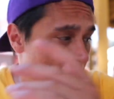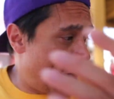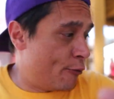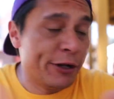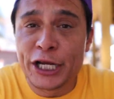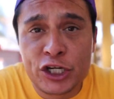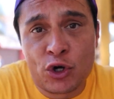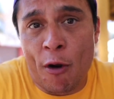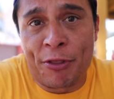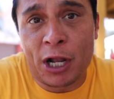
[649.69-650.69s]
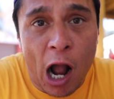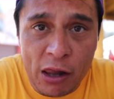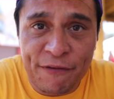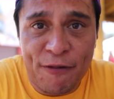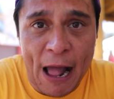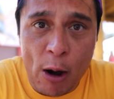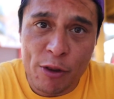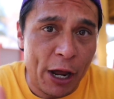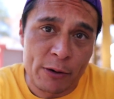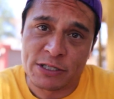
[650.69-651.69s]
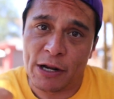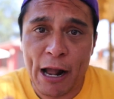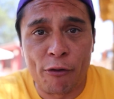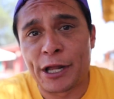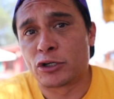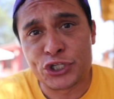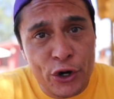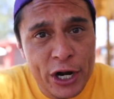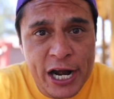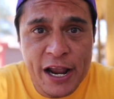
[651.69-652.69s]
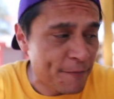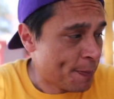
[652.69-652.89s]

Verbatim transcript: I really enjoyed the cauliflower, thought it was a healthy alternative.